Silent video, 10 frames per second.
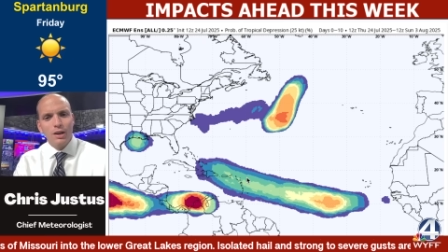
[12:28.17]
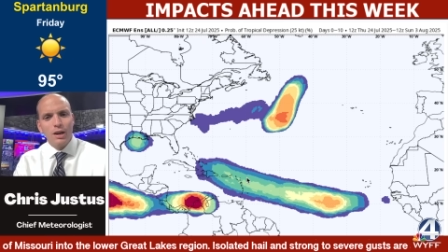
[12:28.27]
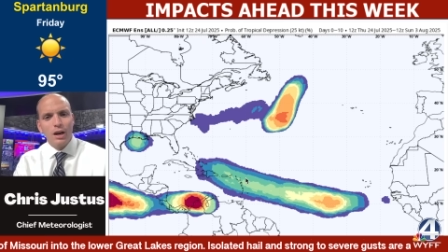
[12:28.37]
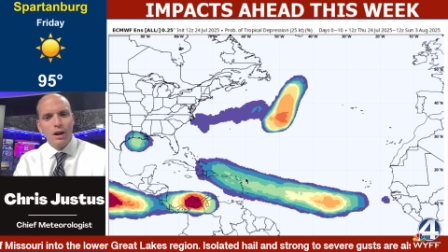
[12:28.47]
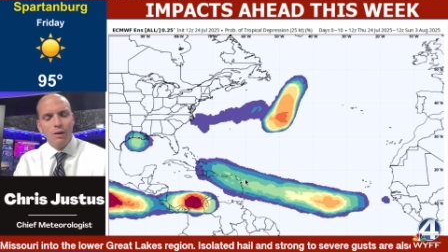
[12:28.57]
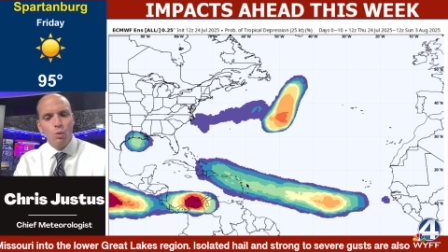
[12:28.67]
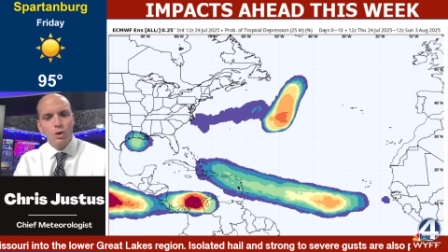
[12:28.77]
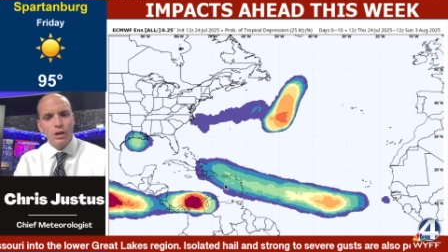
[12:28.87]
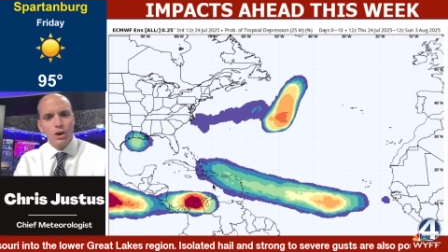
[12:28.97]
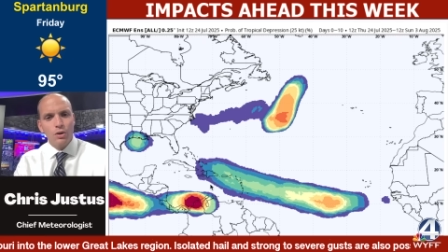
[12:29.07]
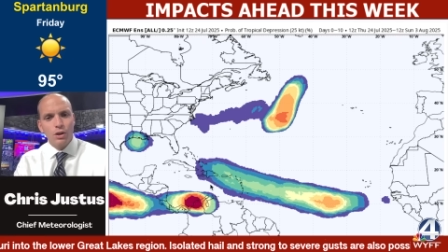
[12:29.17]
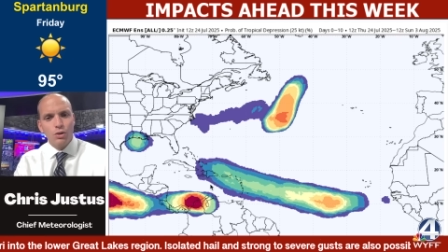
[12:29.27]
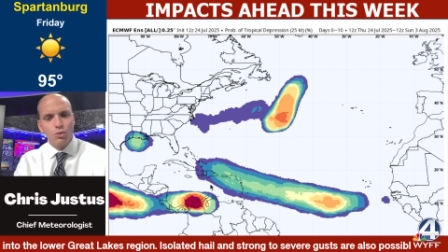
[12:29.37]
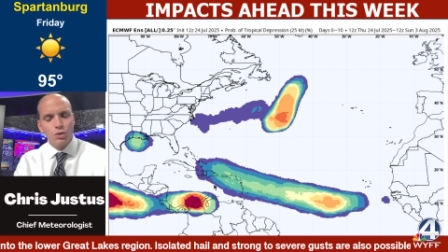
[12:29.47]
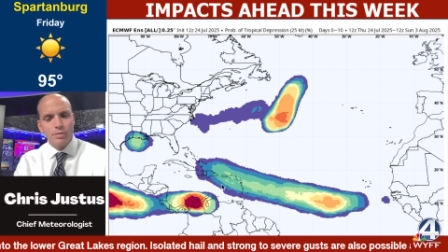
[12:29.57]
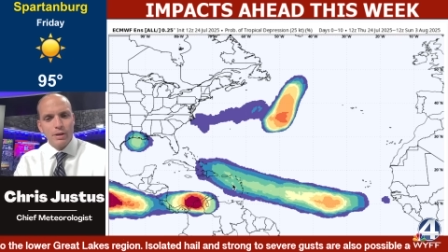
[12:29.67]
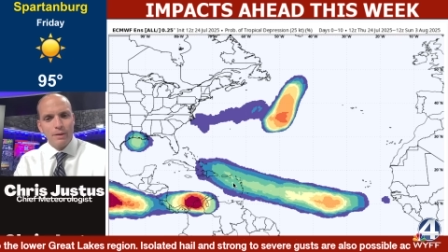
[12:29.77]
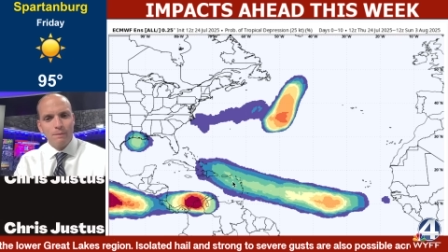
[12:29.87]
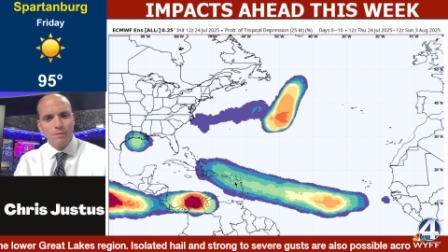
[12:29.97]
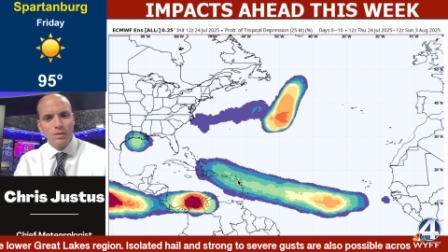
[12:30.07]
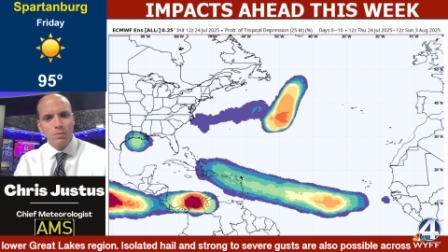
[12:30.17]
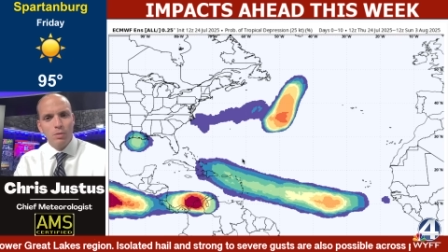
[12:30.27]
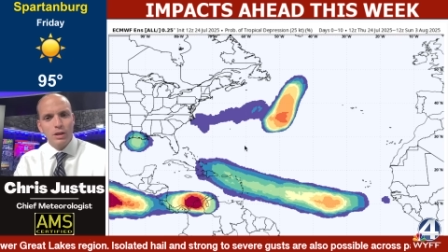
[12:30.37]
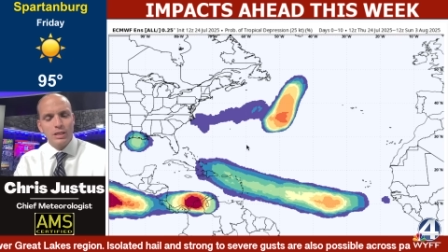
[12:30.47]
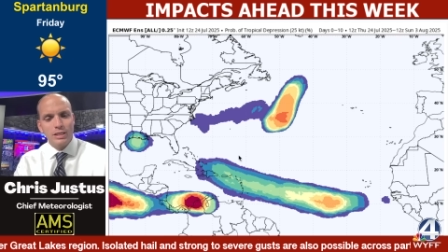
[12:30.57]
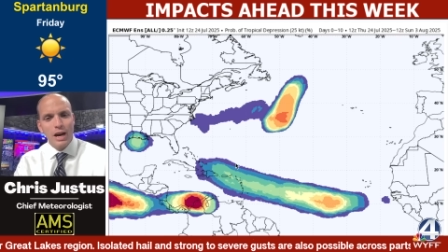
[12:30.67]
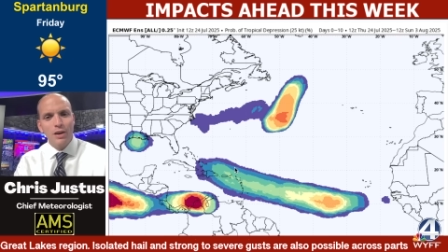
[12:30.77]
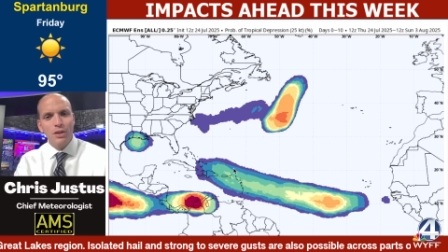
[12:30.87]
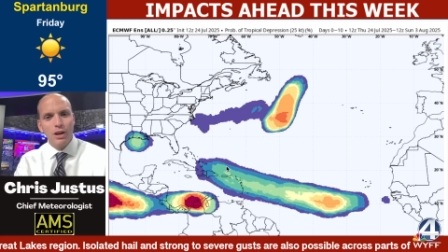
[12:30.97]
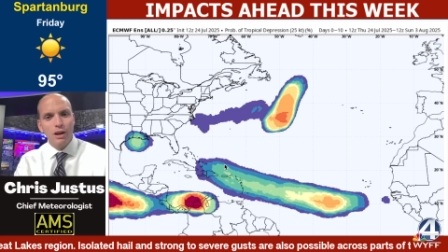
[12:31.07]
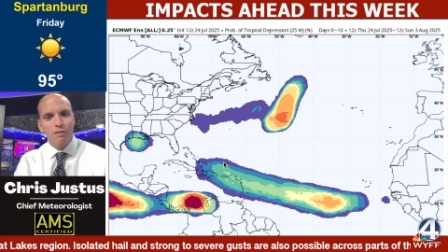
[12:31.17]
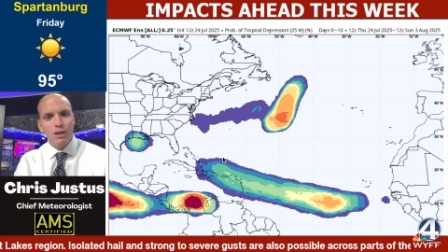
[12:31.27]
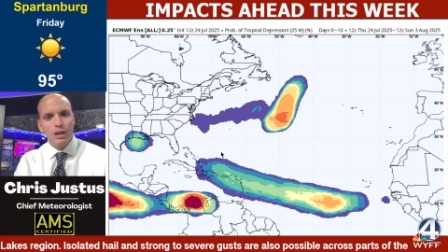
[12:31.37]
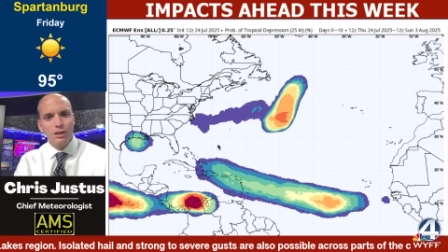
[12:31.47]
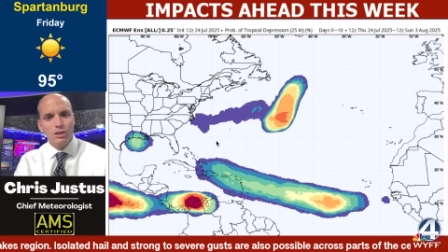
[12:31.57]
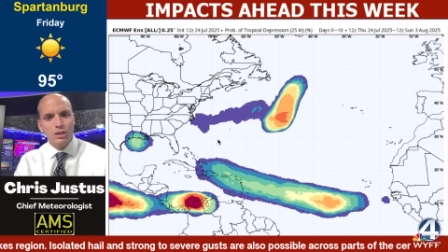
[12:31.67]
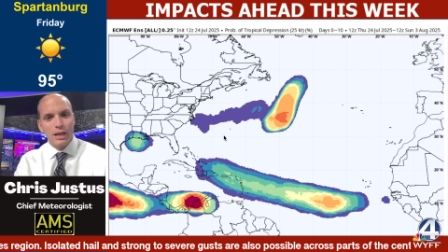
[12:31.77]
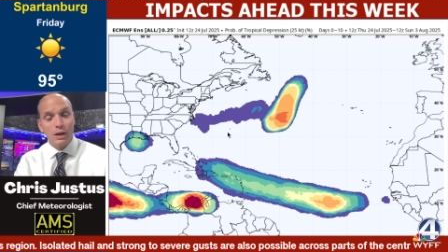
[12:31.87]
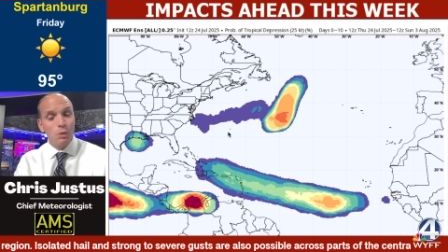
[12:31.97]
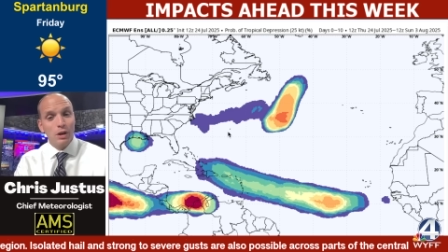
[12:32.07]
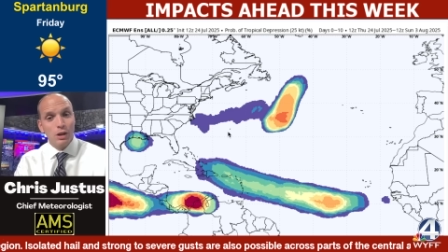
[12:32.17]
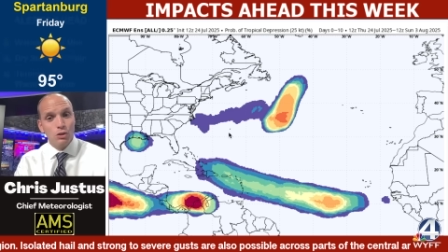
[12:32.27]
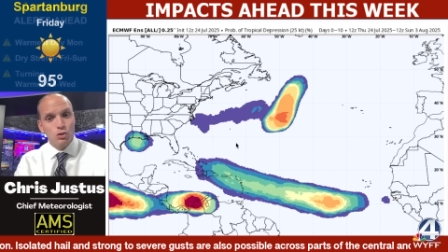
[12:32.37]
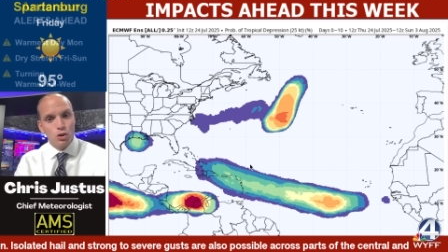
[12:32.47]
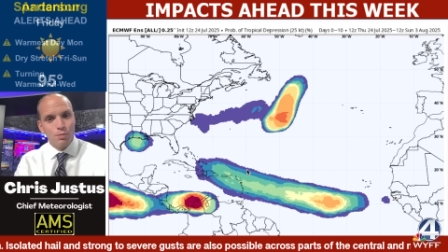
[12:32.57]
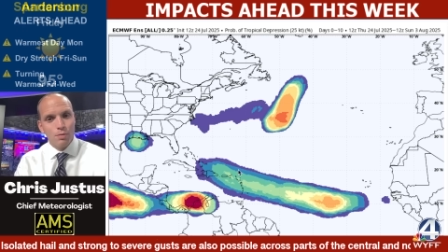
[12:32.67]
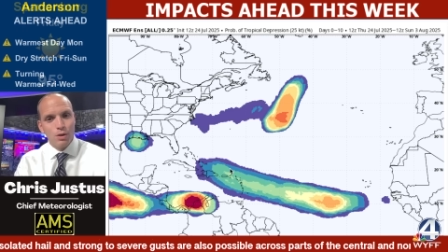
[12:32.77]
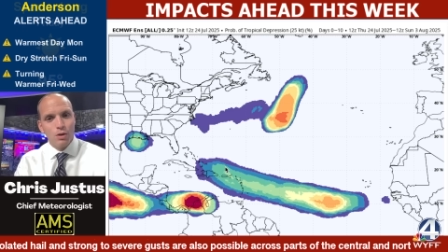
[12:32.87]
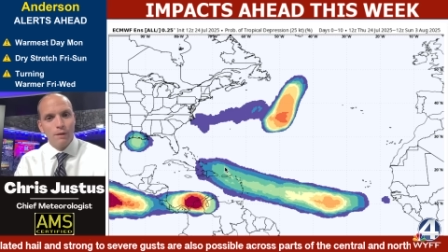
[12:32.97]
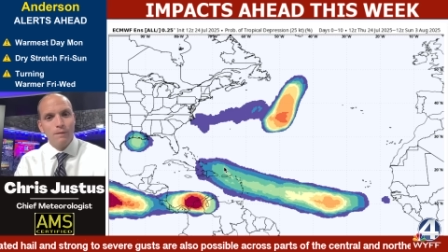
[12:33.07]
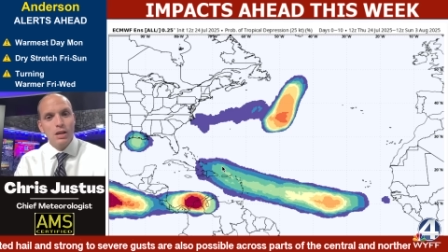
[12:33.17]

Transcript: uh, wouldn't go into the Caribbean, but it's south enough that it looks like it wouldn't go toward Bermuda.